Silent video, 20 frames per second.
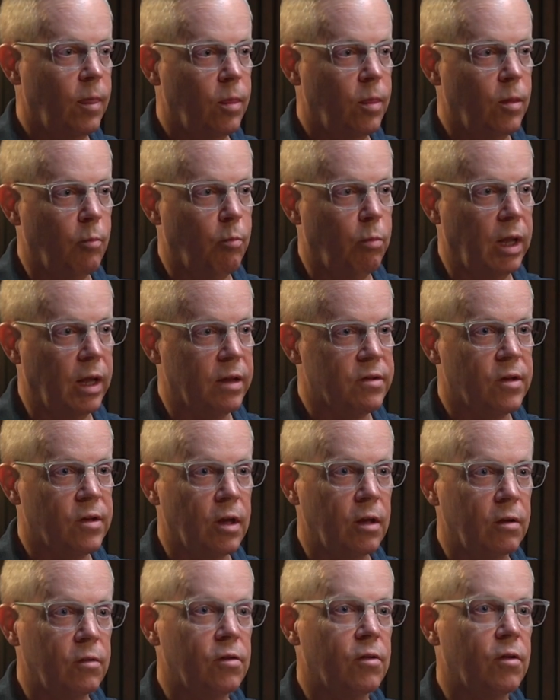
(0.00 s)

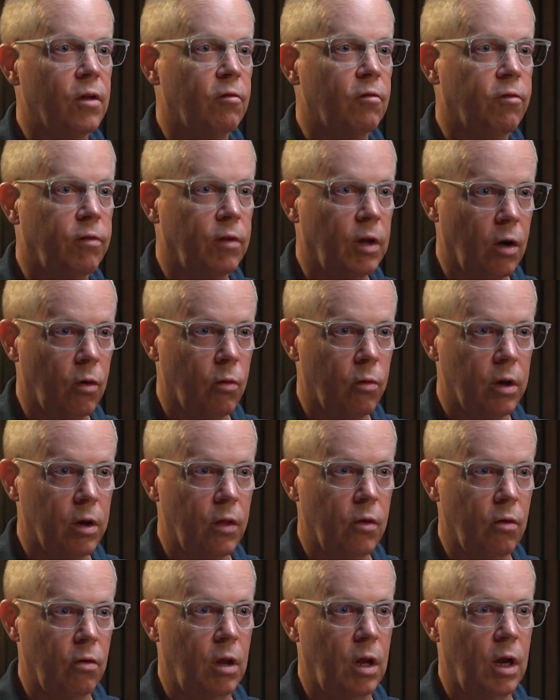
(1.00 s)
blessings that flow into
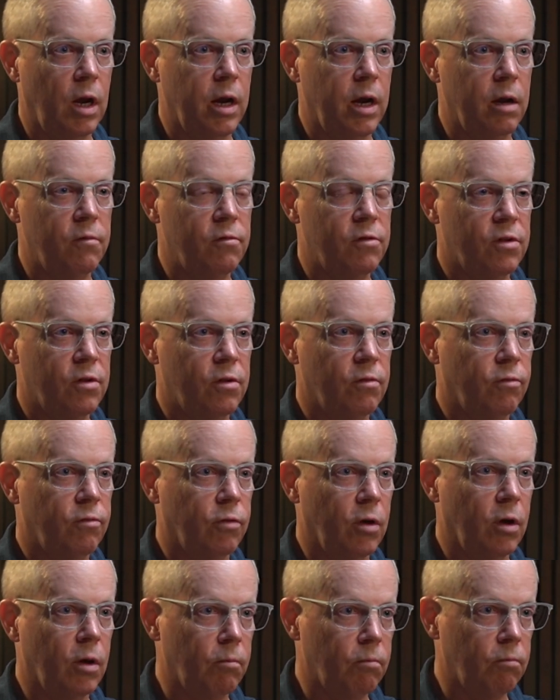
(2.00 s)
their lives
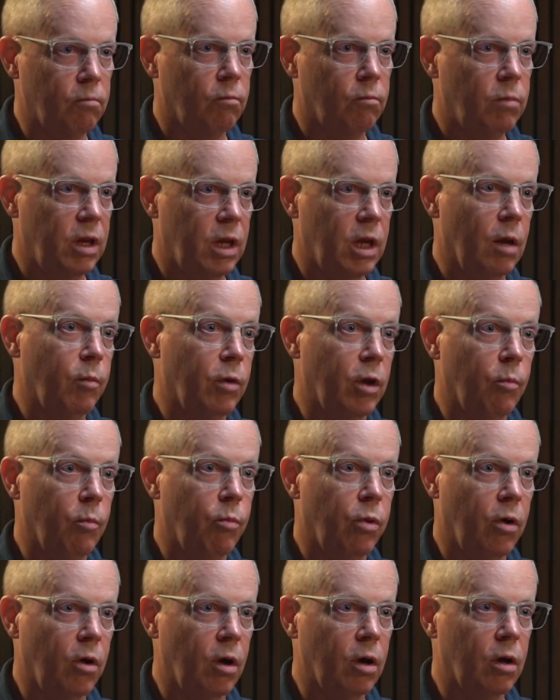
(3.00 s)
from becoming a
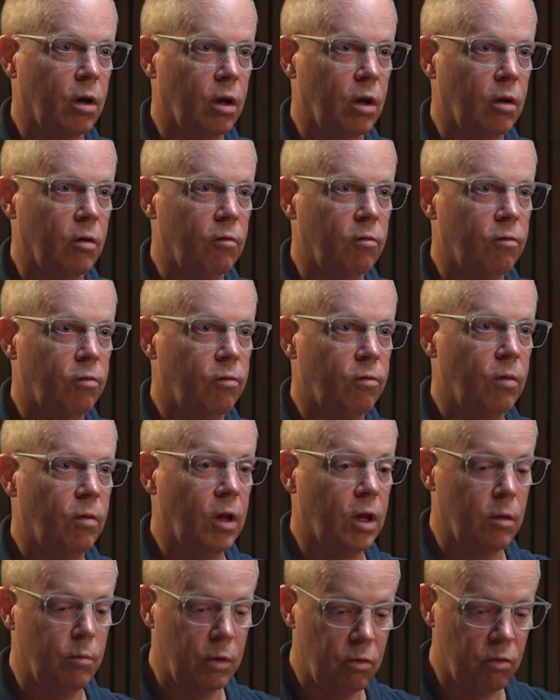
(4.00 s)
part of the
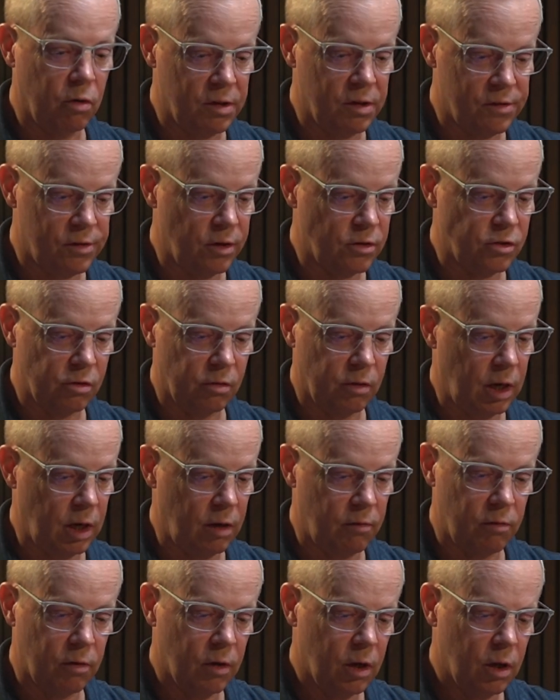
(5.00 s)
communities that you
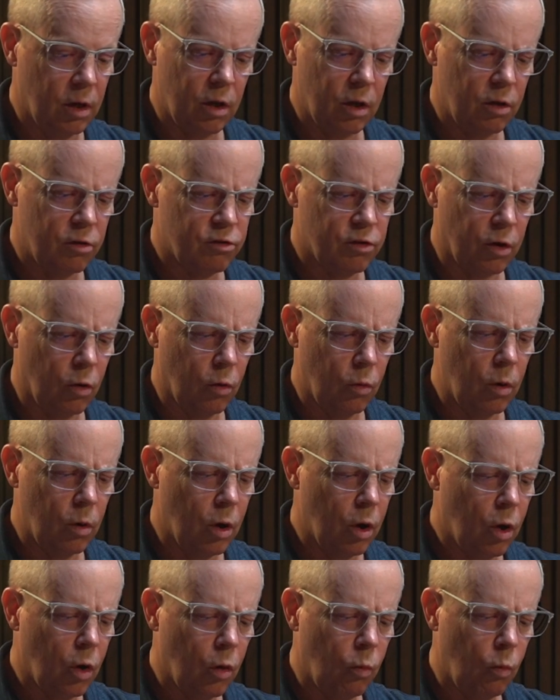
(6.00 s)
have. So
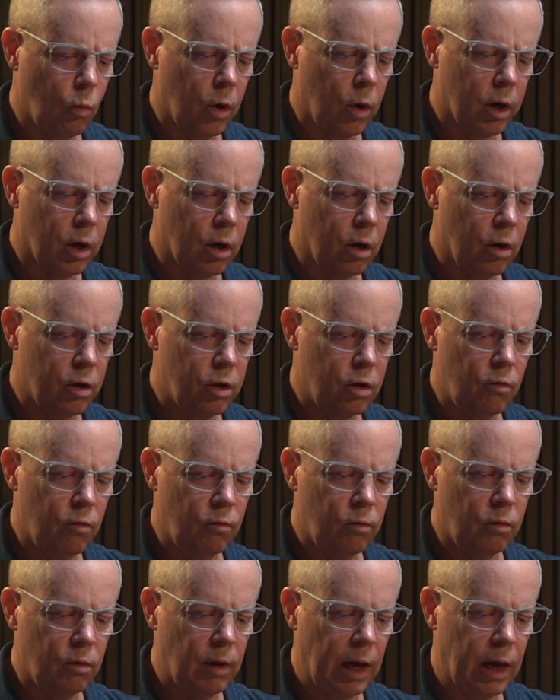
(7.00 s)

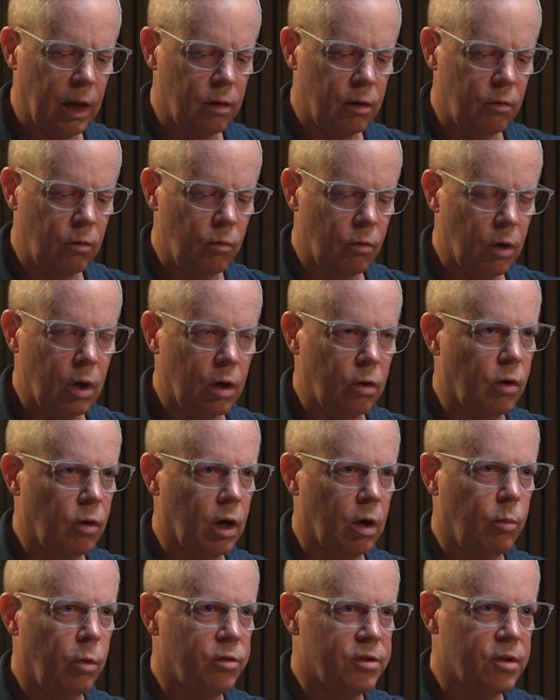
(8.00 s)
you had
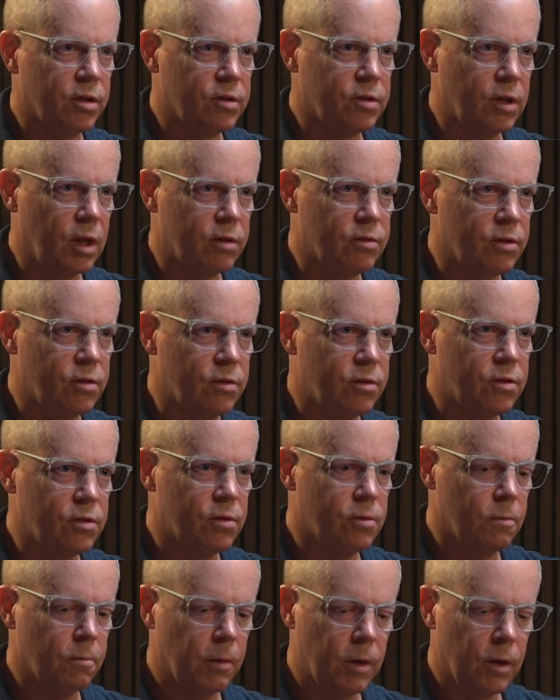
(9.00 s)
incredible
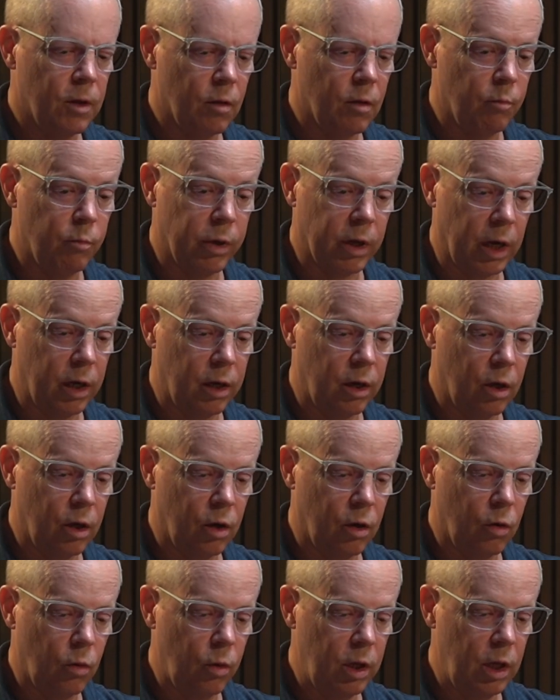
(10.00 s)
successes, but I
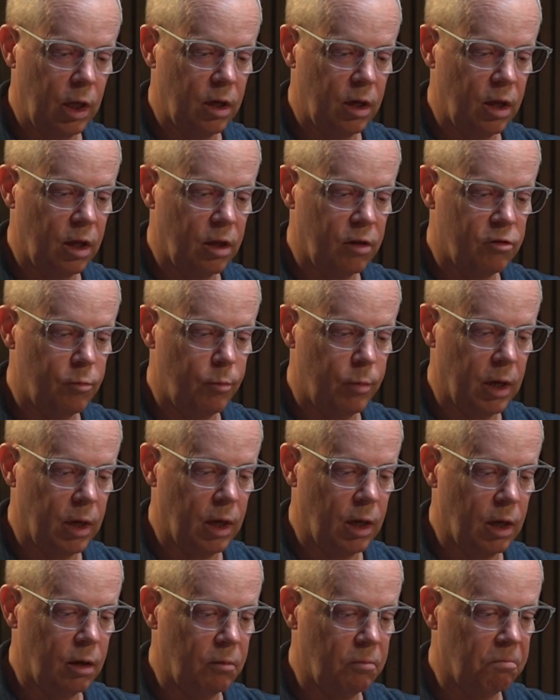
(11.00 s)
know it has
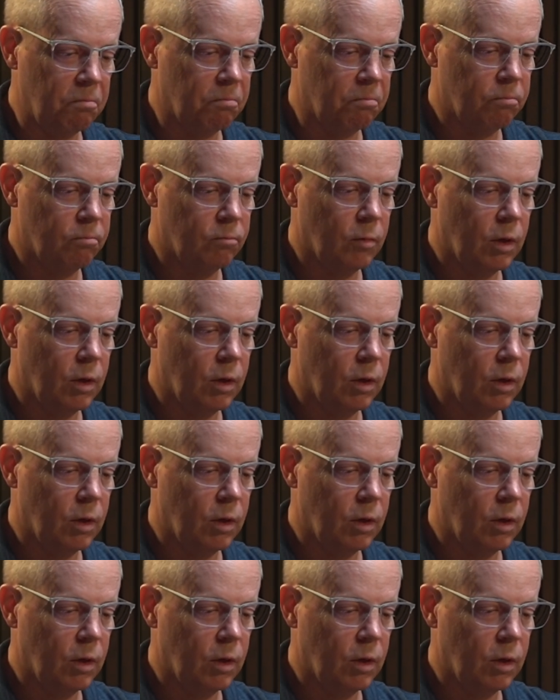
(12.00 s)
been